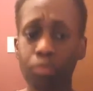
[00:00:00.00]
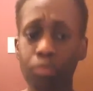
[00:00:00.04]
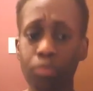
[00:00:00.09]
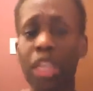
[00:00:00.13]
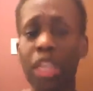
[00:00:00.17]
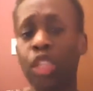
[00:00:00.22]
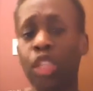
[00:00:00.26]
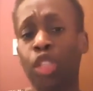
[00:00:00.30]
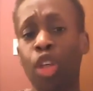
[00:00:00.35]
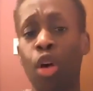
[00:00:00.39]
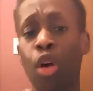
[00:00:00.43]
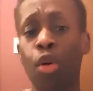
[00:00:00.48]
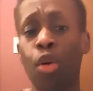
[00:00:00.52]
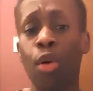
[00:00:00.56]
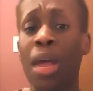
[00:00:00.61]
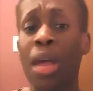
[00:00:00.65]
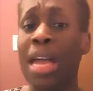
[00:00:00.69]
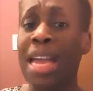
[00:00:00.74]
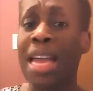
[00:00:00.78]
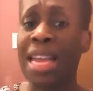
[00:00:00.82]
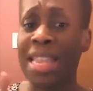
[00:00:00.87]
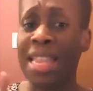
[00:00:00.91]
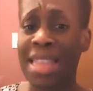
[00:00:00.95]
So
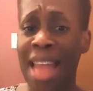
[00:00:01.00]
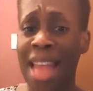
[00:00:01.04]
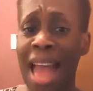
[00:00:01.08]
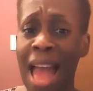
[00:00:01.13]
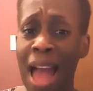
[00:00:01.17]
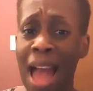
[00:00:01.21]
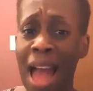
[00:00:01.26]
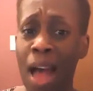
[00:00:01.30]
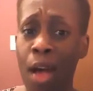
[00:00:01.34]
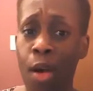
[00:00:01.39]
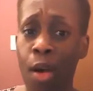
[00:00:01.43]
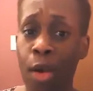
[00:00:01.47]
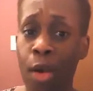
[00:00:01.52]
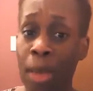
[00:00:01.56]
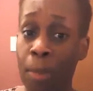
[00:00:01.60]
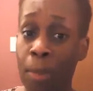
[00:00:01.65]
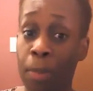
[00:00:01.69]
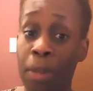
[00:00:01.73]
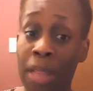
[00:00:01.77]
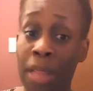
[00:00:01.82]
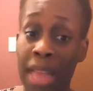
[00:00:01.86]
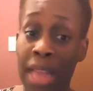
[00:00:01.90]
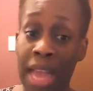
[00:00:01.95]
now in
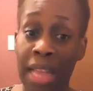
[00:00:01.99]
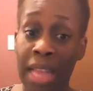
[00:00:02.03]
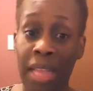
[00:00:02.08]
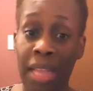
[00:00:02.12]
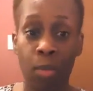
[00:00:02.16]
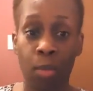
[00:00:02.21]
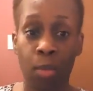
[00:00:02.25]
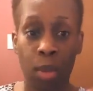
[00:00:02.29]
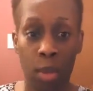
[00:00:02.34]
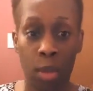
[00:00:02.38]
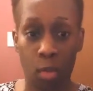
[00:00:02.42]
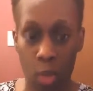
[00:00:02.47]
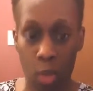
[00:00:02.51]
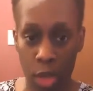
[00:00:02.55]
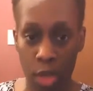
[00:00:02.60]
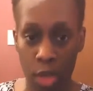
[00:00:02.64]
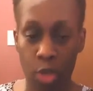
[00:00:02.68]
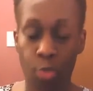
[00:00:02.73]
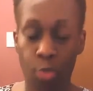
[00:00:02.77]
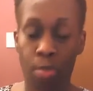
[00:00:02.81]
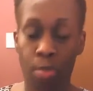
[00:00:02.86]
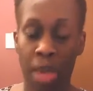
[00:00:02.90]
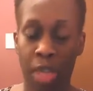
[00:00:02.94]
planning, we want
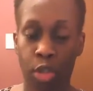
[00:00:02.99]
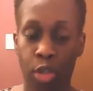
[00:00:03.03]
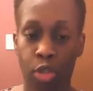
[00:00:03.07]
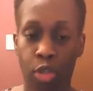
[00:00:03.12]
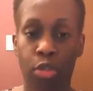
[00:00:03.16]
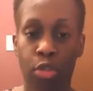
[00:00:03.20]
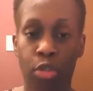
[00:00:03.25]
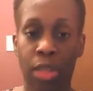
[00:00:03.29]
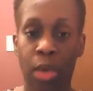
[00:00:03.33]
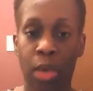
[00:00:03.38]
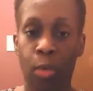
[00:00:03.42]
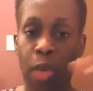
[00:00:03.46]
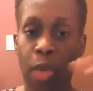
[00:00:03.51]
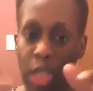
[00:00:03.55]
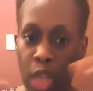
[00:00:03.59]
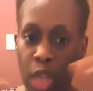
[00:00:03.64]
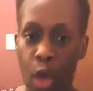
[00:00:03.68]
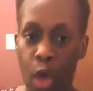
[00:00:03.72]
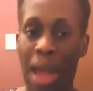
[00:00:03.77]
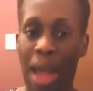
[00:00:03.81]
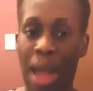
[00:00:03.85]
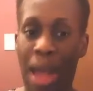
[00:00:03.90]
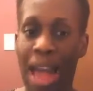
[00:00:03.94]
to make sure that we
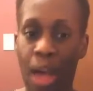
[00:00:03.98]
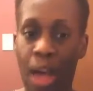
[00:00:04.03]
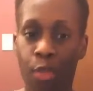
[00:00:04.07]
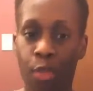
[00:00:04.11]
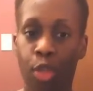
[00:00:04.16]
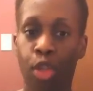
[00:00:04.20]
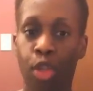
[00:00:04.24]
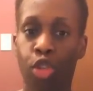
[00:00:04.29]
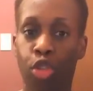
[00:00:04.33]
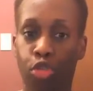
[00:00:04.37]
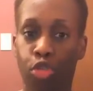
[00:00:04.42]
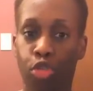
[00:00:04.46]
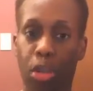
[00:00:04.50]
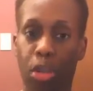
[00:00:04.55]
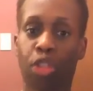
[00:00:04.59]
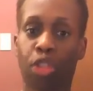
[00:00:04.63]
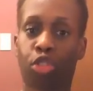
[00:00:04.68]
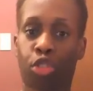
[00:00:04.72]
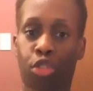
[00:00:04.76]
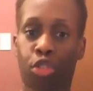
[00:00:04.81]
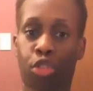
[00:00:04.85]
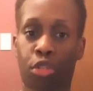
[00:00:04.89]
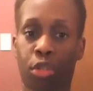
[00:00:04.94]
know how the
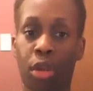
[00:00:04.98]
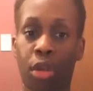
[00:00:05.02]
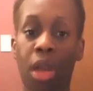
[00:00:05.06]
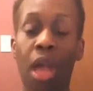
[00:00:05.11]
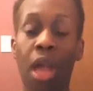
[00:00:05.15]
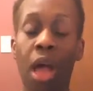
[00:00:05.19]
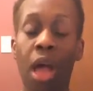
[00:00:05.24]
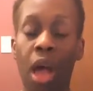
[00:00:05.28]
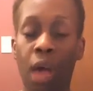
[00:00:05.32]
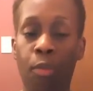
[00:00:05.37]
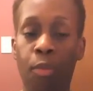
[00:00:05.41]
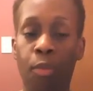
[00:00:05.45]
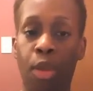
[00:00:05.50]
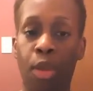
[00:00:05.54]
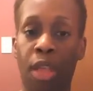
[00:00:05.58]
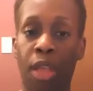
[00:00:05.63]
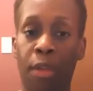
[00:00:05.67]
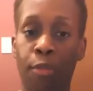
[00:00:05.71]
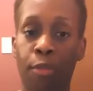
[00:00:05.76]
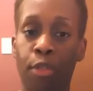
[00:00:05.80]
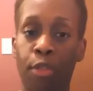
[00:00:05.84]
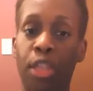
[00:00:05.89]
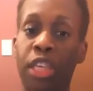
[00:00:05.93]
structure of
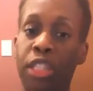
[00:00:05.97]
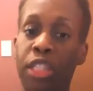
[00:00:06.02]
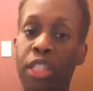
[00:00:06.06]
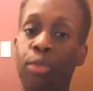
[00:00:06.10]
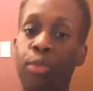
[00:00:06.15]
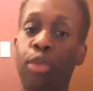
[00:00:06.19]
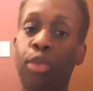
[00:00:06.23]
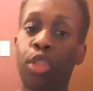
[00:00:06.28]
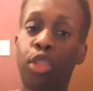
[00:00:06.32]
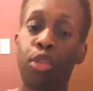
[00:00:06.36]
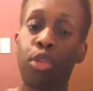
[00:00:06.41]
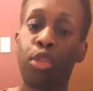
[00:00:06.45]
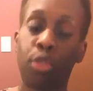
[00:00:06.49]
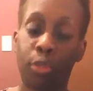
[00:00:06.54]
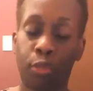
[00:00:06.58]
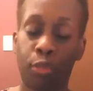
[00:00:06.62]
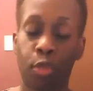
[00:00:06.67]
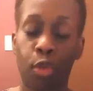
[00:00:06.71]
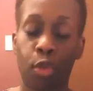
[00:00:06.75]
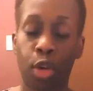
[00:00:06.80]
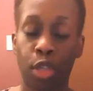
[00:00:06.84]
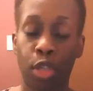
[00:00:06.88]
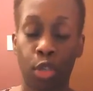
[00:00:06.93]
whatever it is that we're shooting
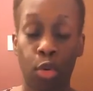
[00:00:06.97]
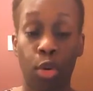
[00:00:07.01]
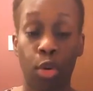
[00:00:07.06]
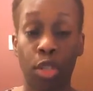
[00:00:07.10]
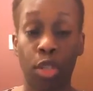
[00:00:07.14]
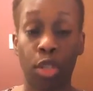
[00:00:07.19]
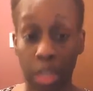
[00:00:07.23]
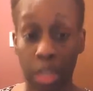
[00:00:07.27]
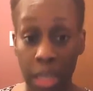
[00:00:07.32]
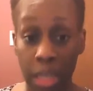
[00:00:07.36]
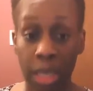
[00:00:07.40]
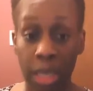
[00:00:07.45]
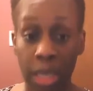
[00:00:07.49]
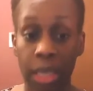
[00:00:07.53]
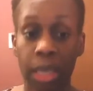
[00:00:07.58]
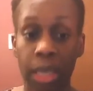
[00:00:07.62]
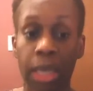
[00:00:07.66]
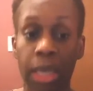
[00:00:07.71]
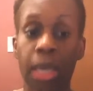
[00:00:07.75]
for is going to look.